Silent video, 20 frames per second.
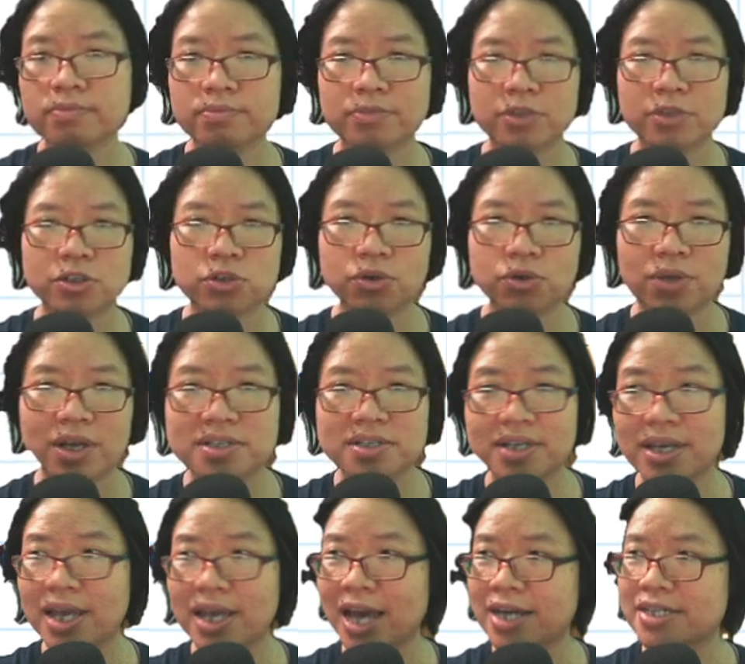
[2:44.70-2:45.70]
So let's
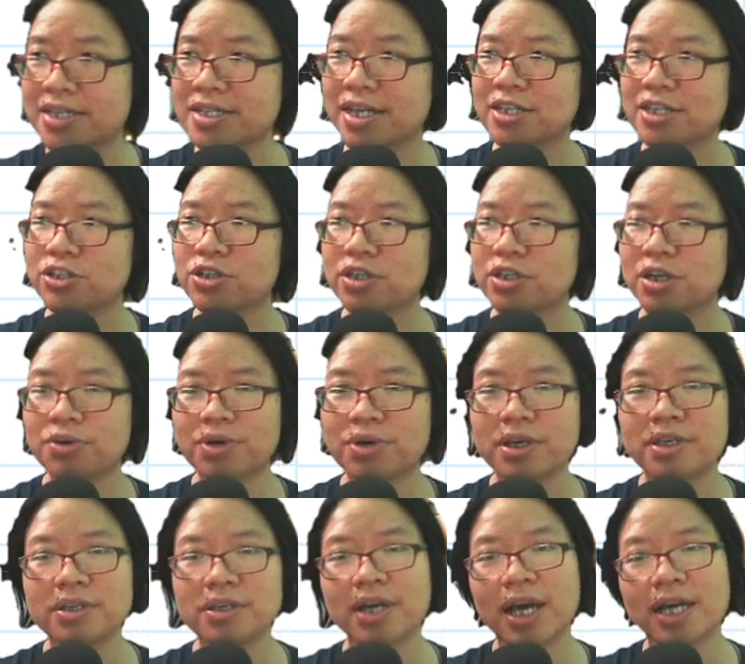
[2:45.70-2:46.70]
say extension, I write
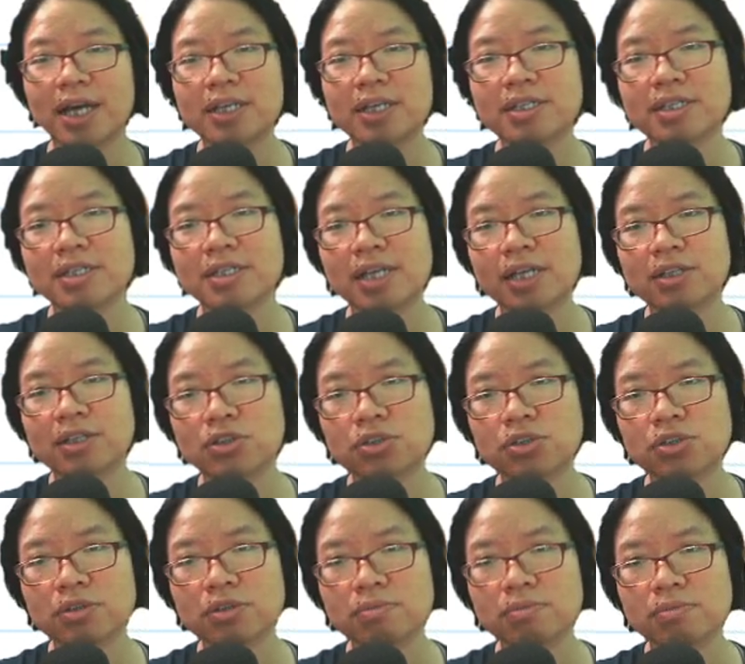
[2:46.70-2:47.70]
here,
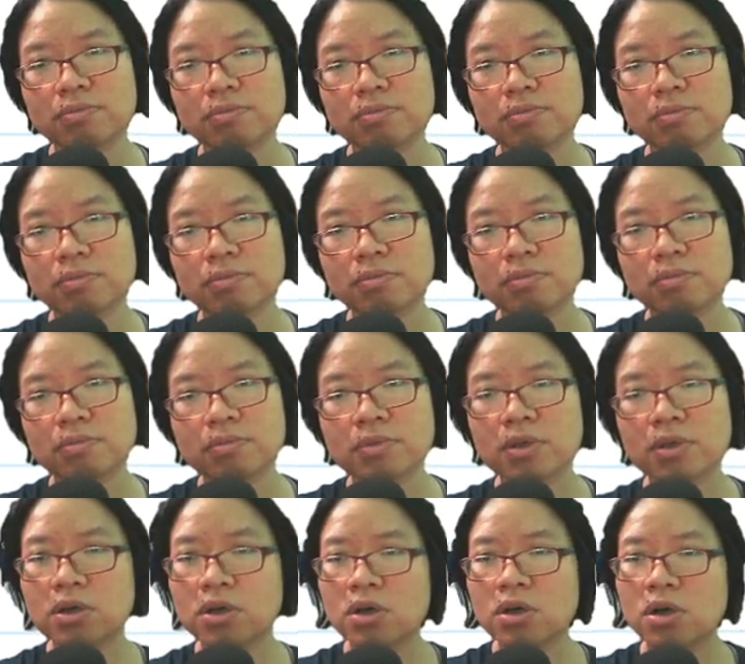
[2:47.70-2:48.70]
extension.
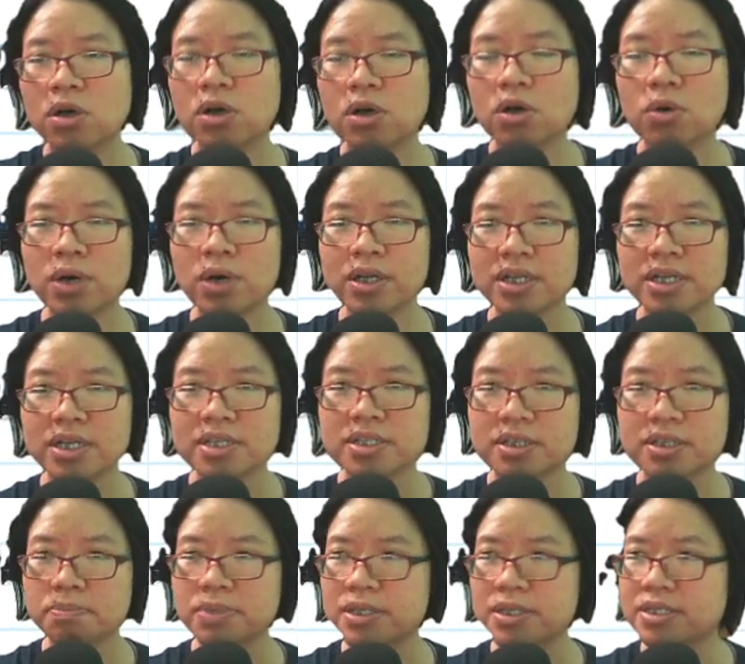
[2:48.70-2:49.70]
What is
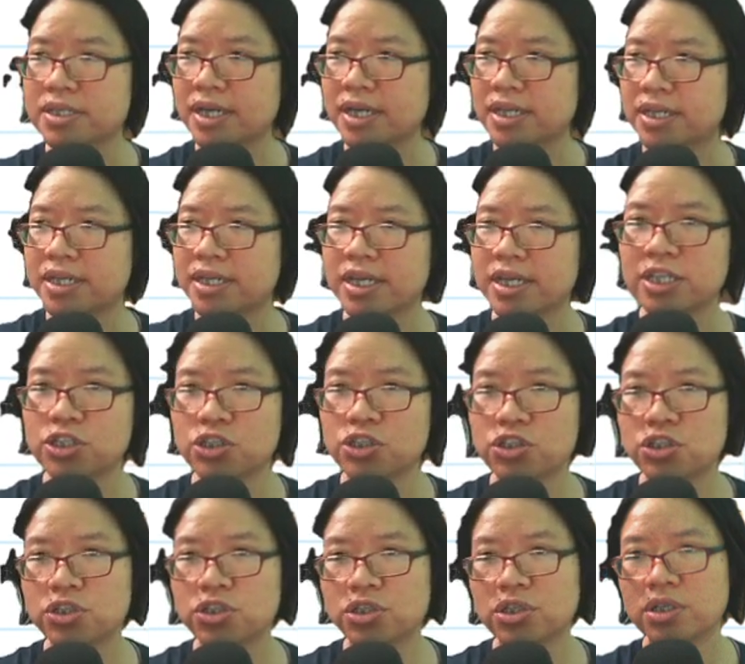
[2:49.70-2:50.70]
the
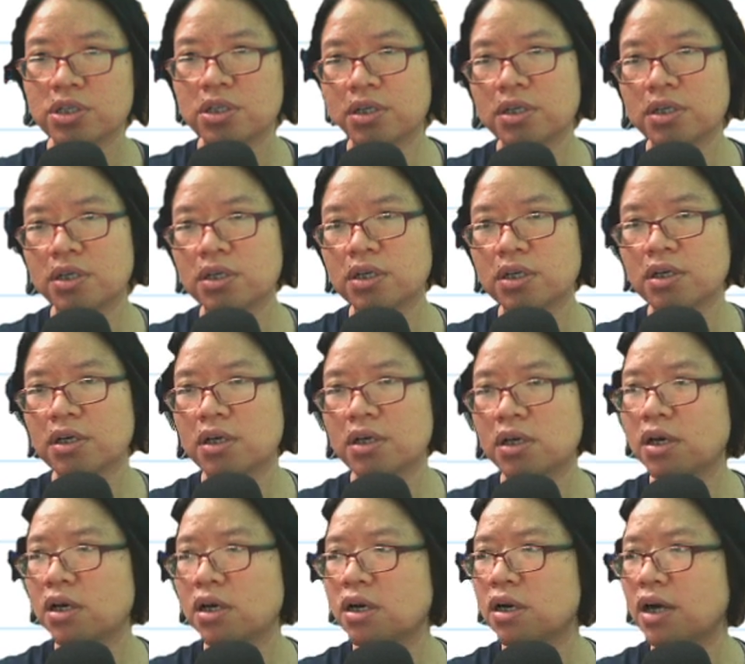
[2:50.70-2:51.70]
percentage
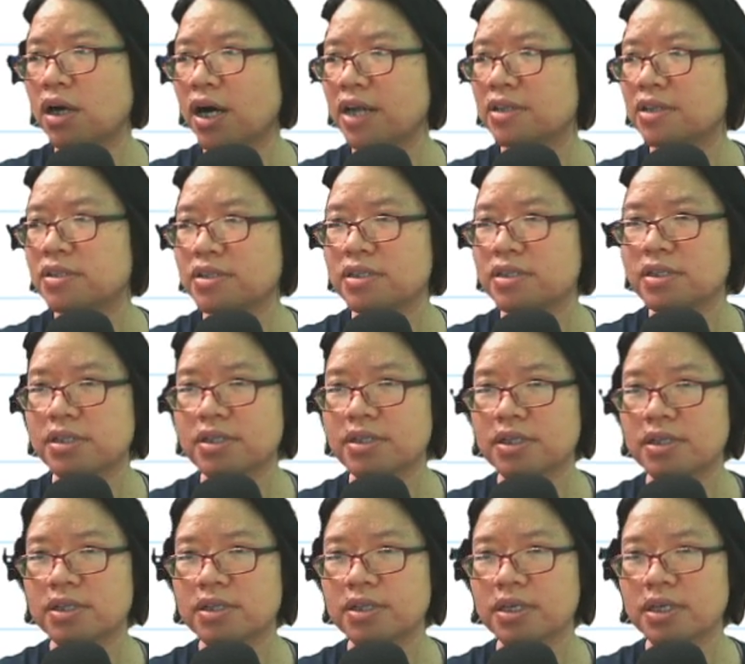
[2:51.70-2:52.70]

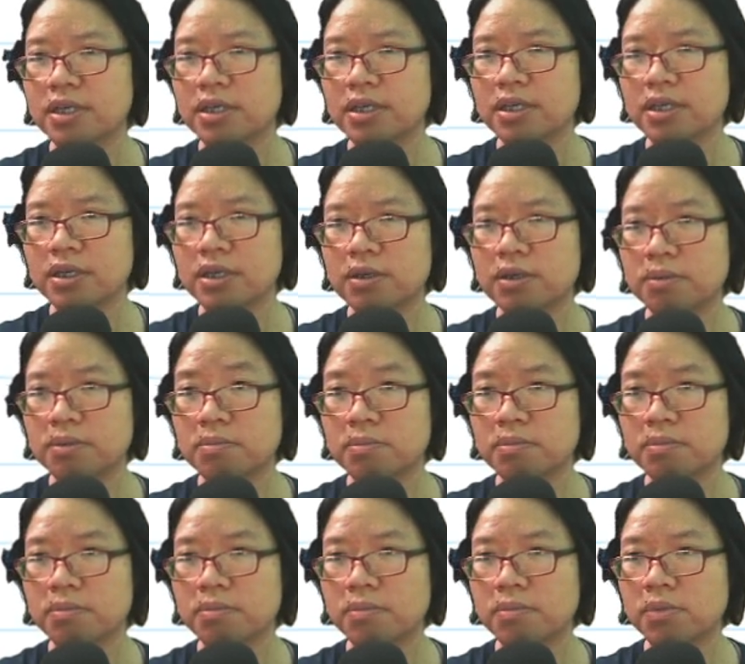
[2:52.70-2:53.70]
uncertainty
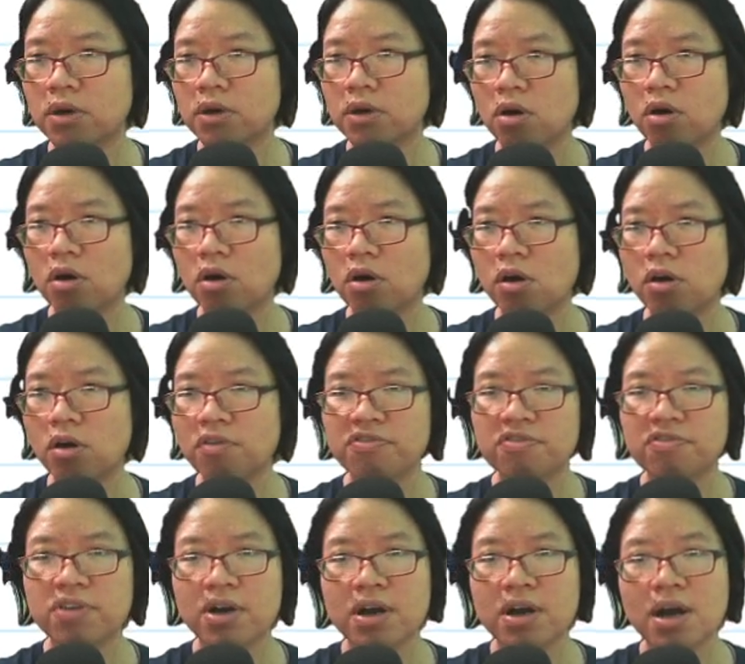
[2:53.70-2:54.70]

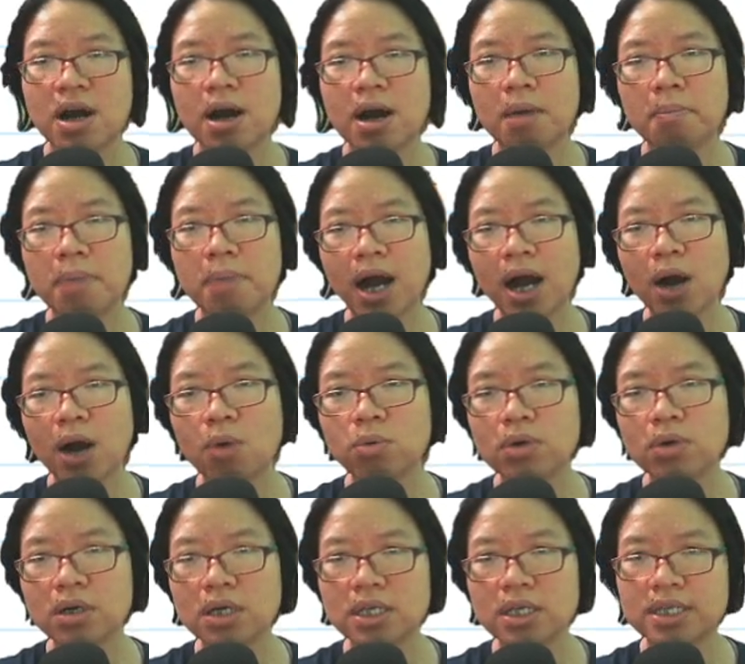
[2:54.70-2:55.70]
of
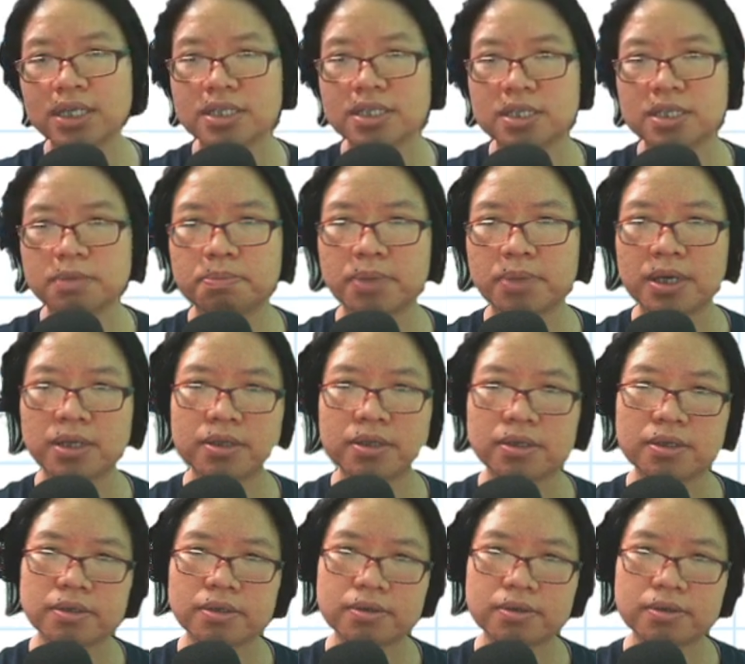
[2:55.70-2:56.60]
power dissipated?